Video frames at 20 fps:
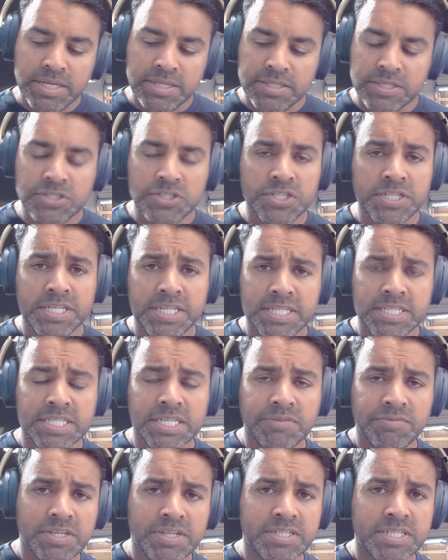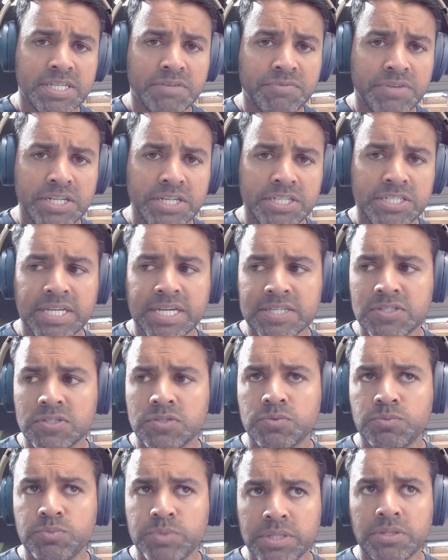this
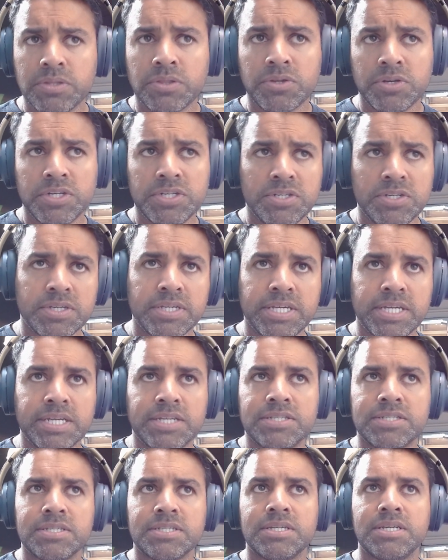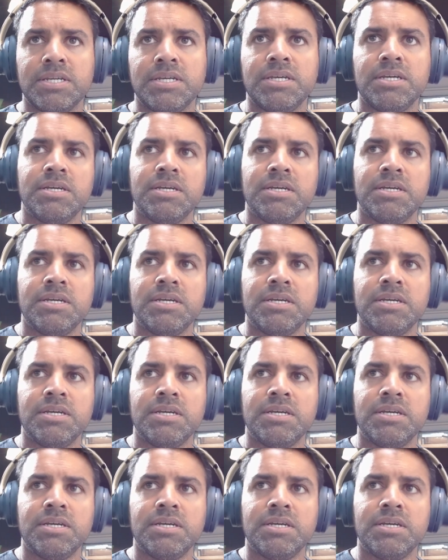GE77Hx with the 32 gigs,